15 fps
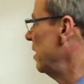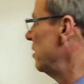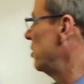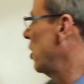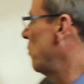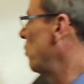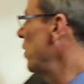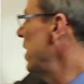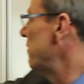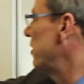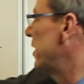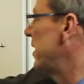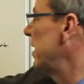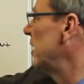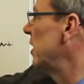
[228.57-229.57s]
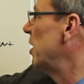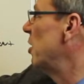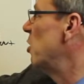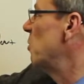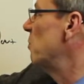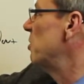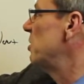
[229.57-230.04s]
So if we have a kilo
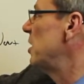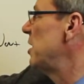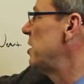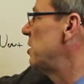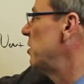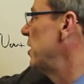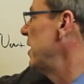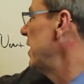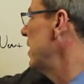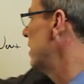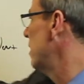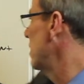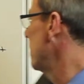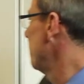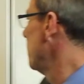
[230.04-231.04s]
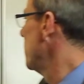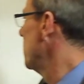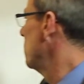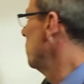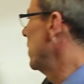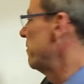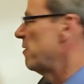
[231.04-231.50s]
ohm resistor here,
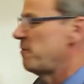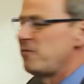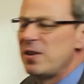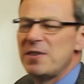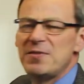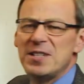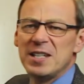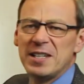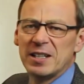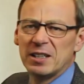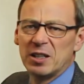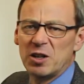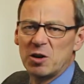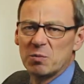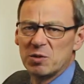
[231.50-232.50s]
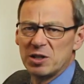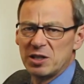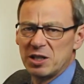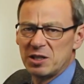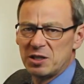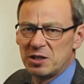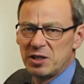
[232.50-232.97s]
we have a 50 kilo ohm
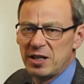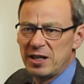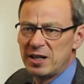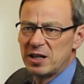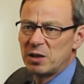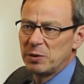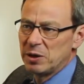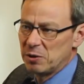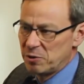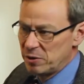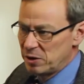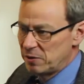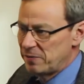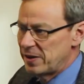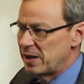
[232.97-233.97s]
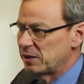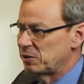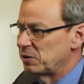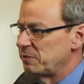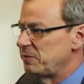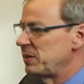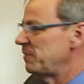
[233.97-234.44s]
resistor here, we go to another
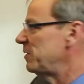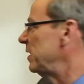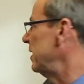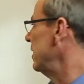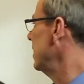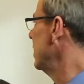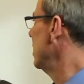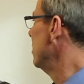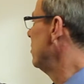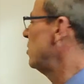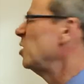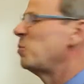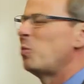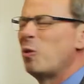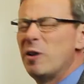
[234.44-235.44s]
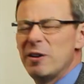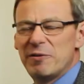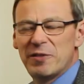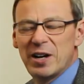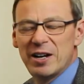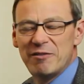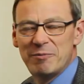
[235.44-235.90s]
factor of 50,
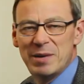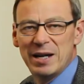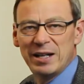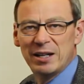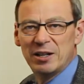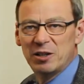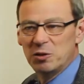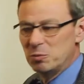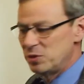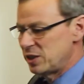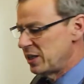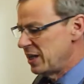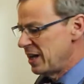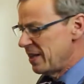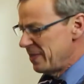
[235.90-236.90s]
2.5 mega ohms.